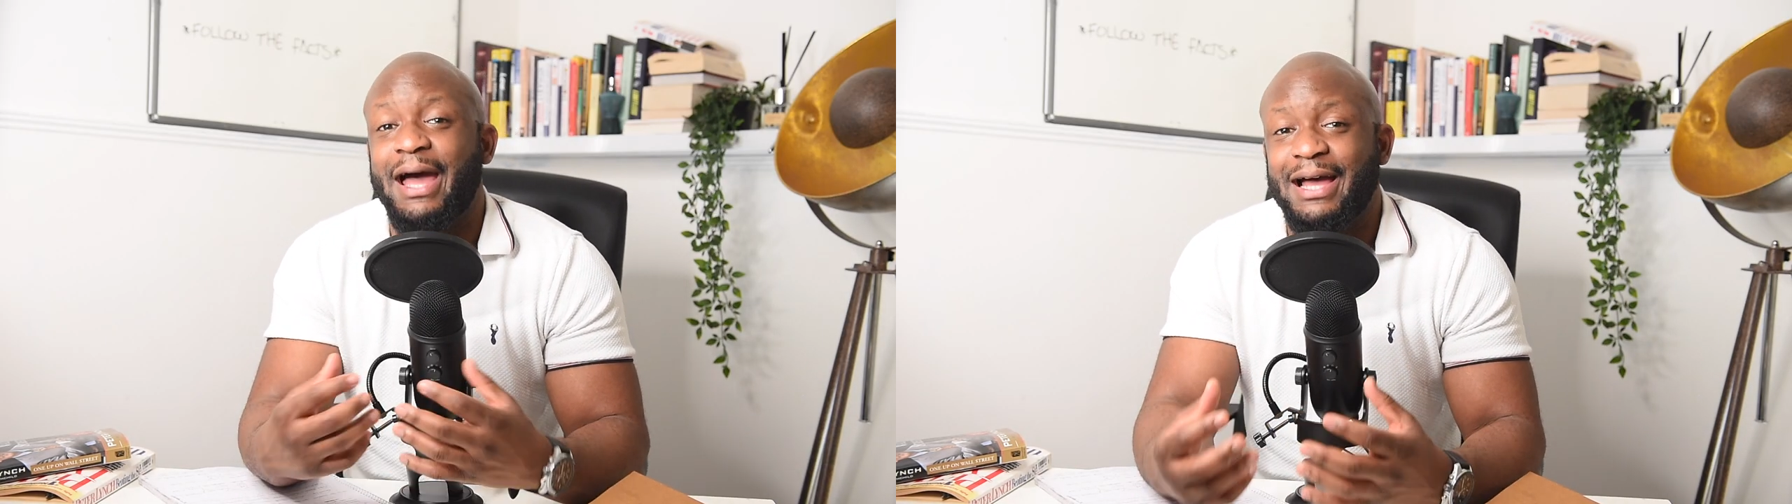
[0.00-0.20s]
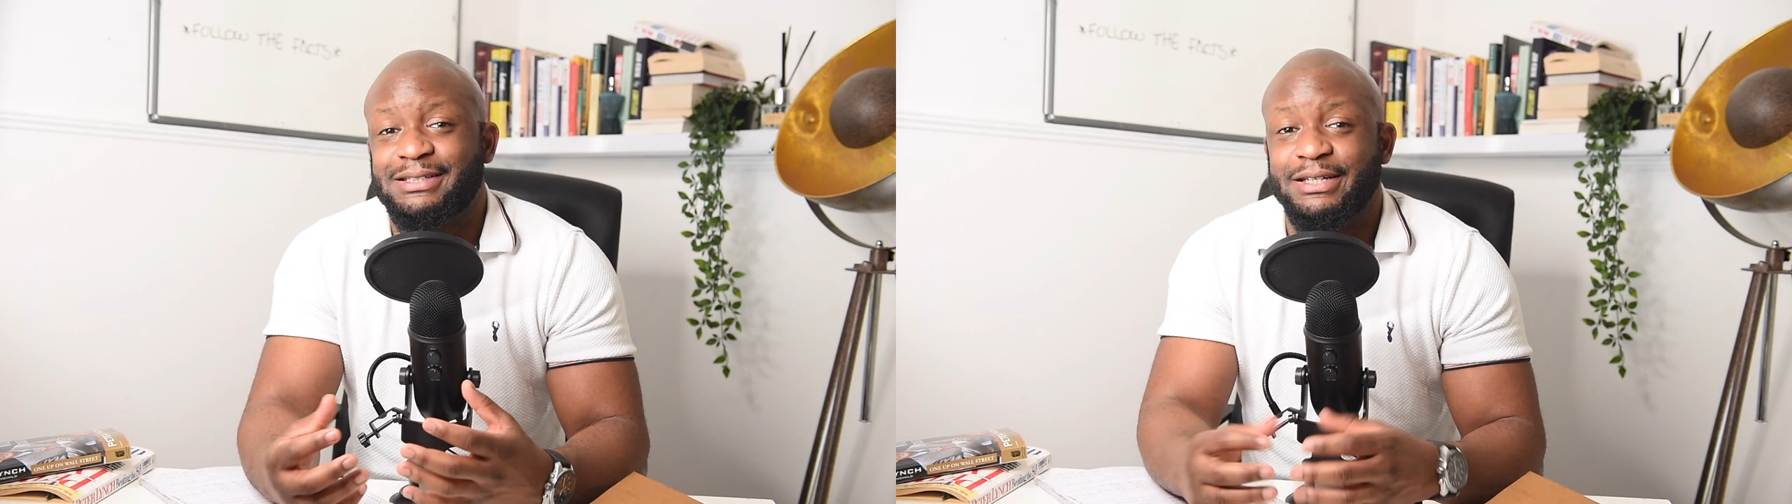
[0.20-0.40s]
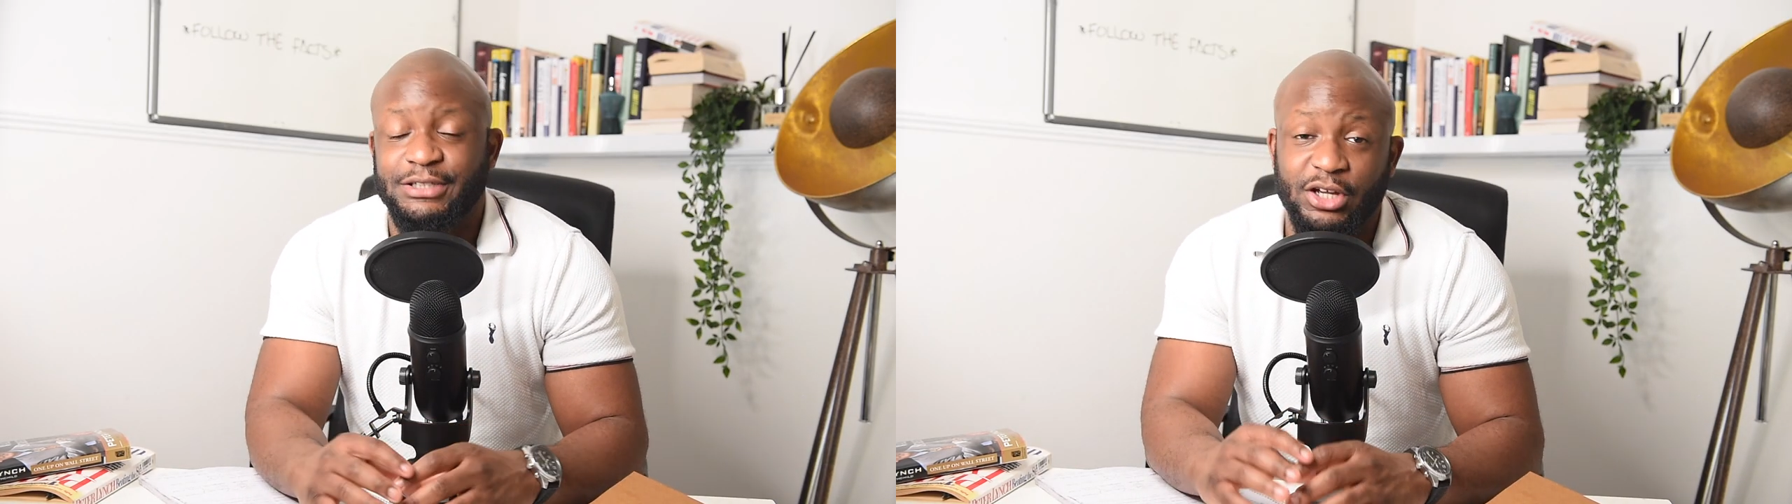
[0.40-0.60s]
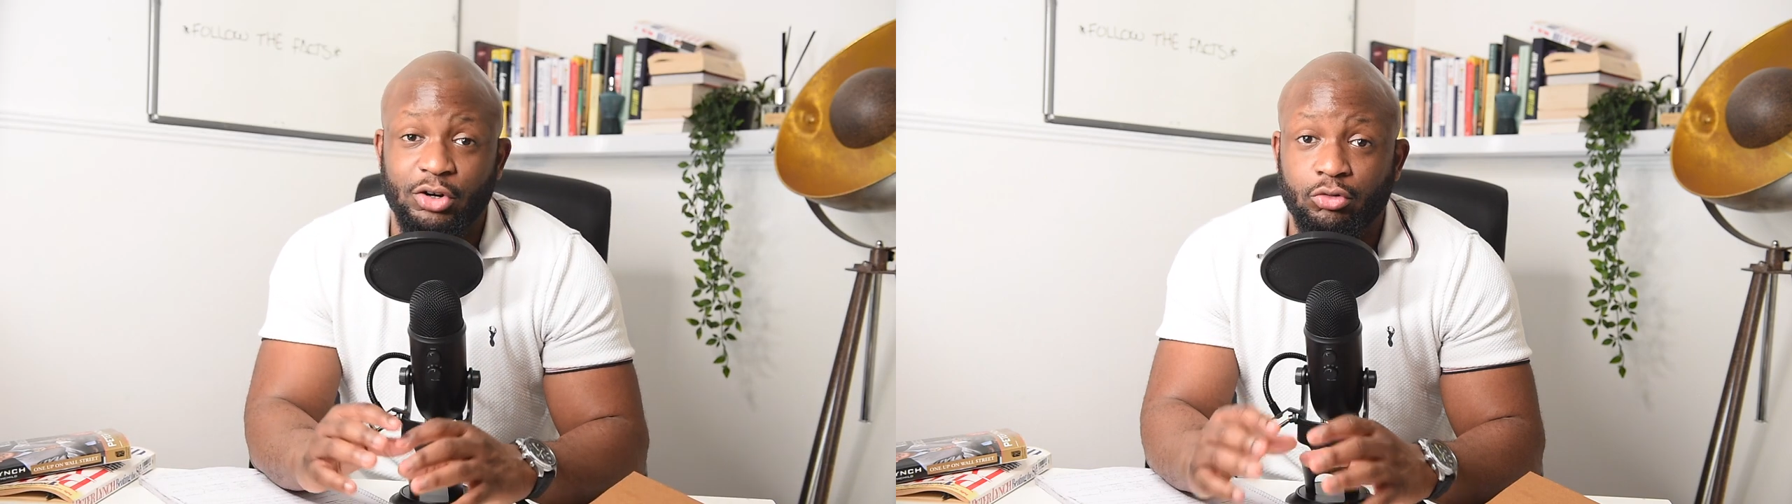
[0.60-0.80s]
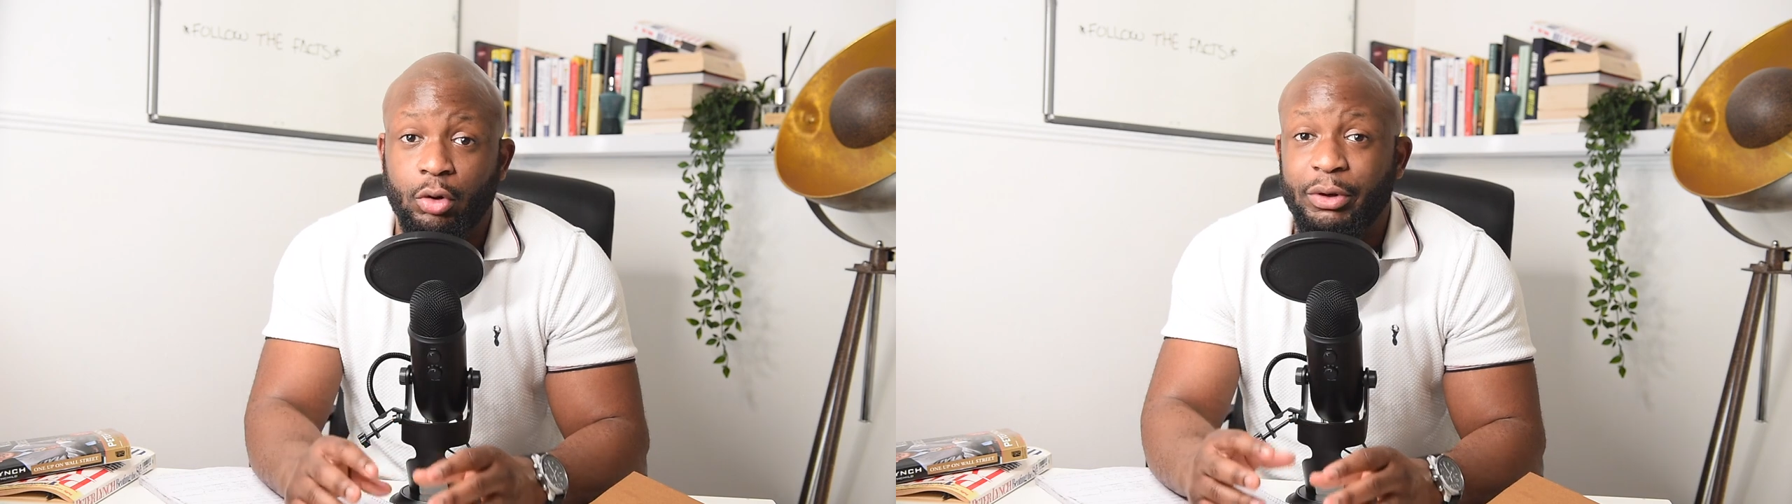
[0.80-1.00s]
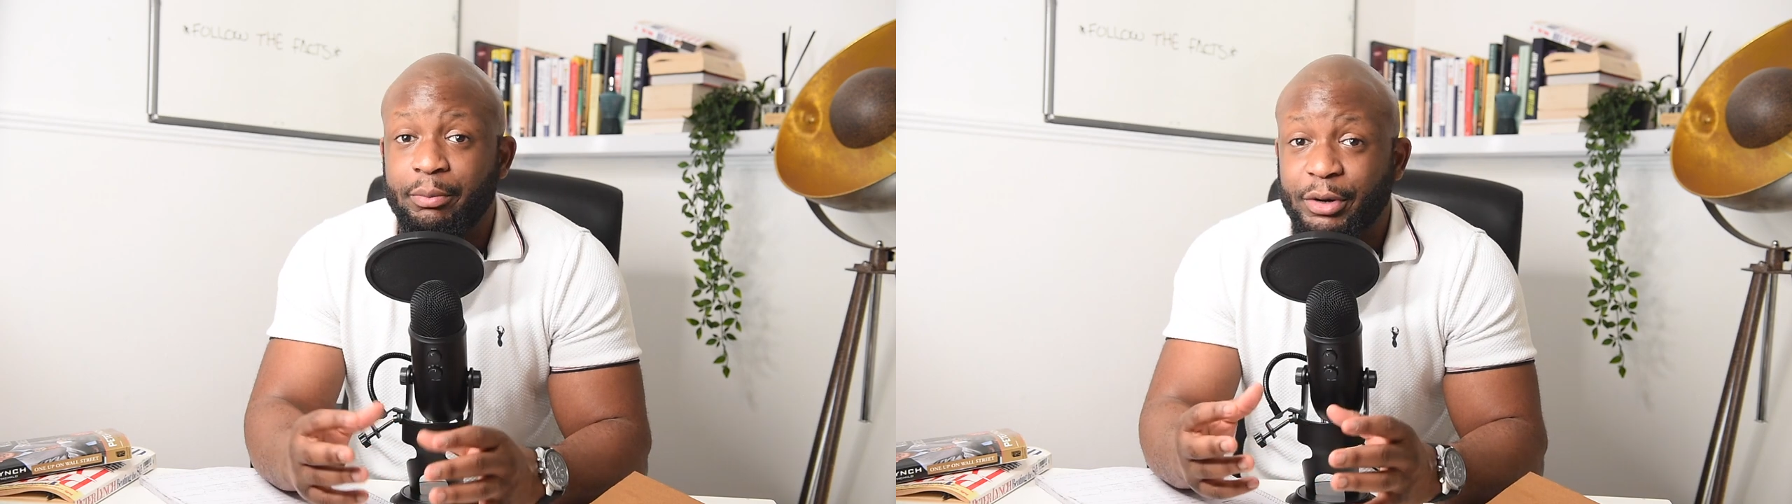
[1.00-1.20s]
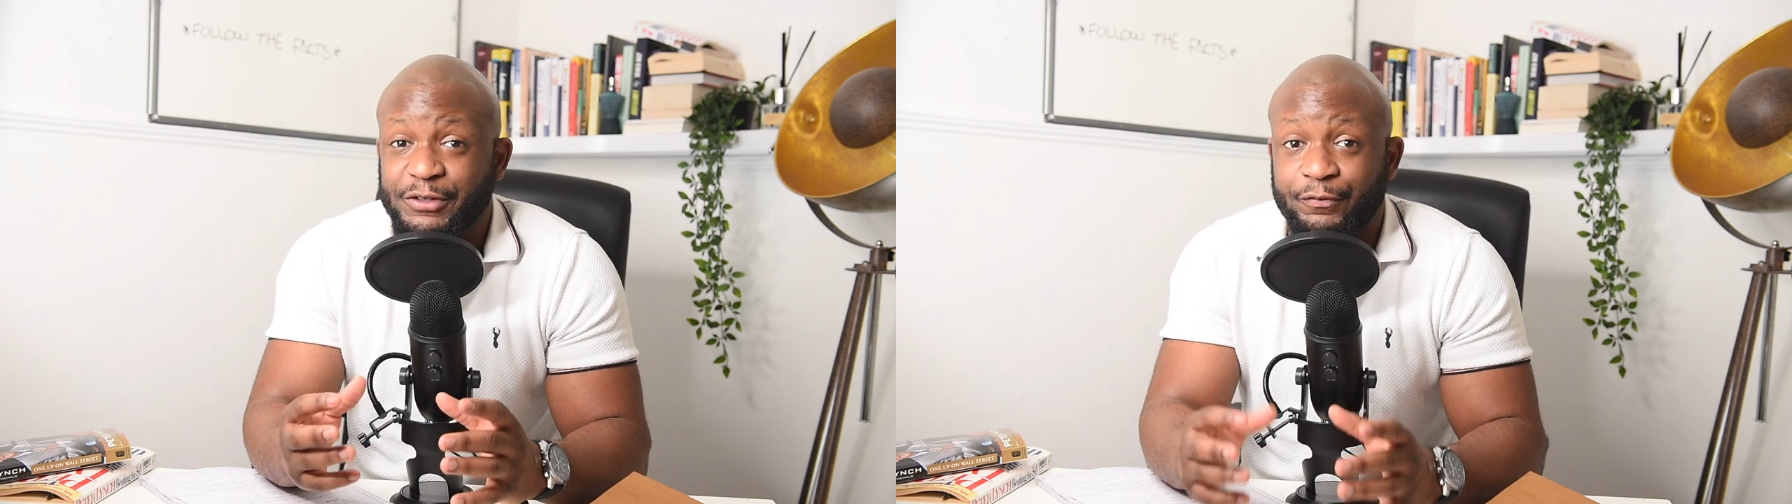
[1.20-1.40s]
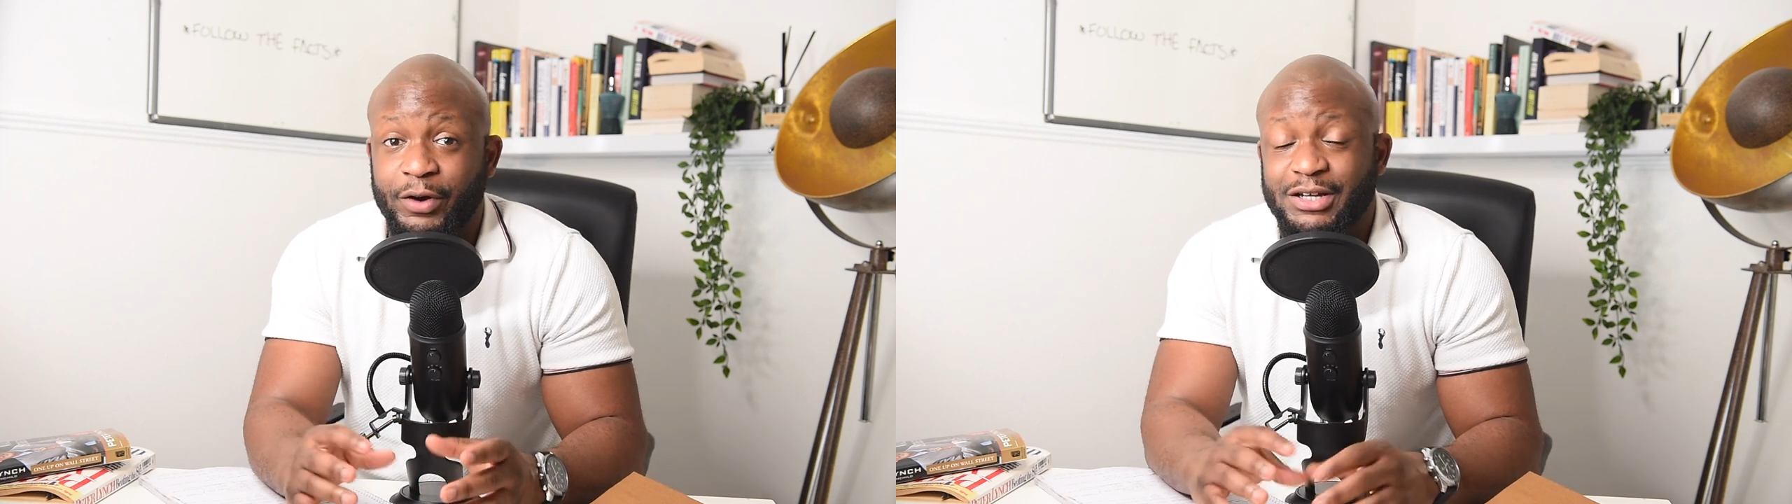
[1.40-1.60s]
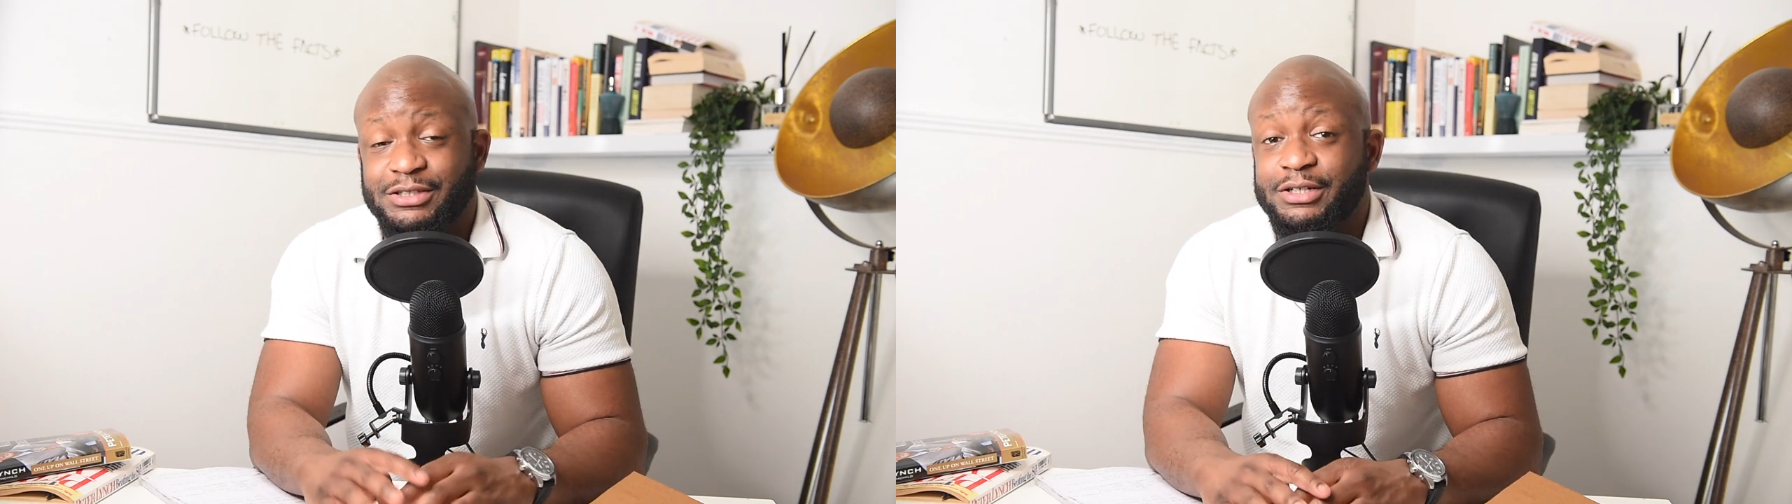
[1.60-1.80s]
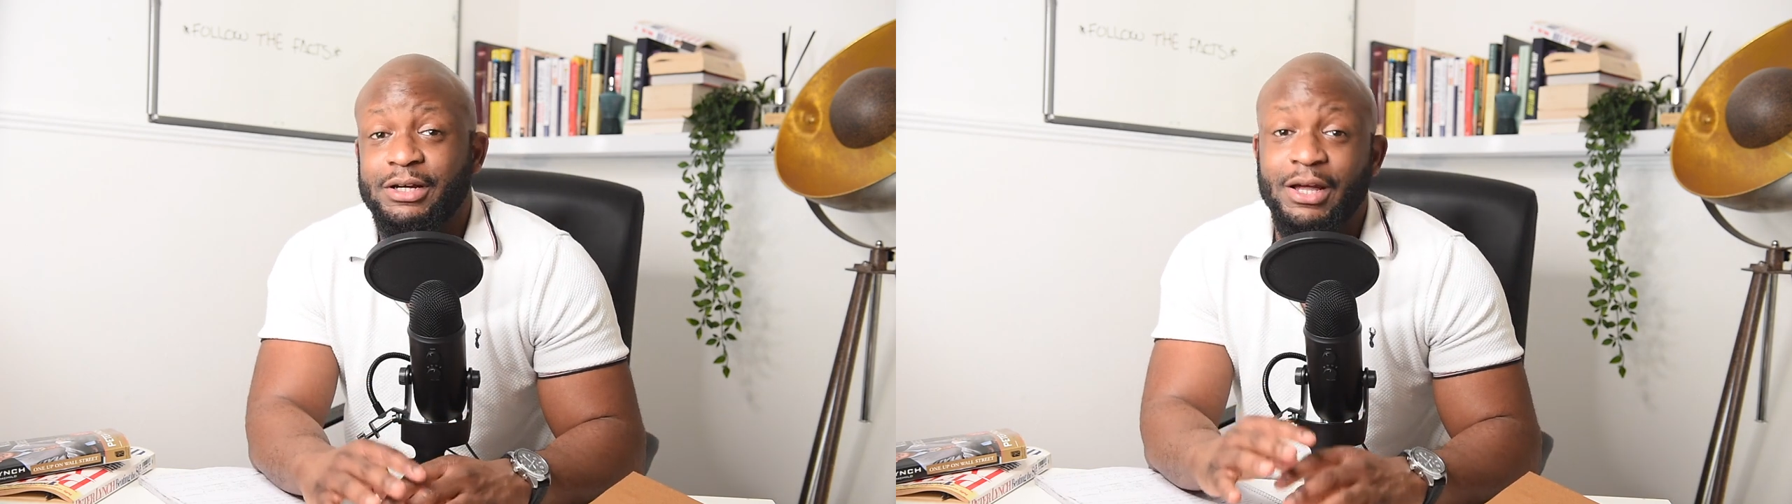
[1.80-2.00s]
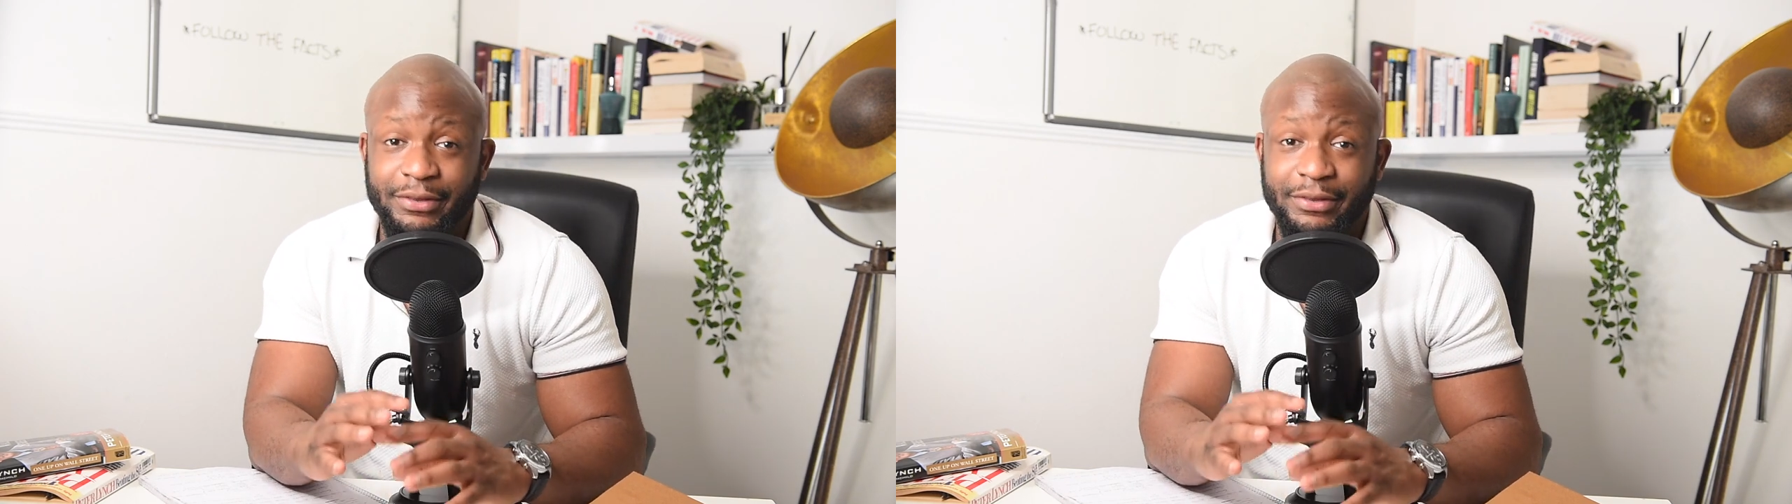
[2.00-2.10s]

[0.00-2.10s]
assets are growing much faster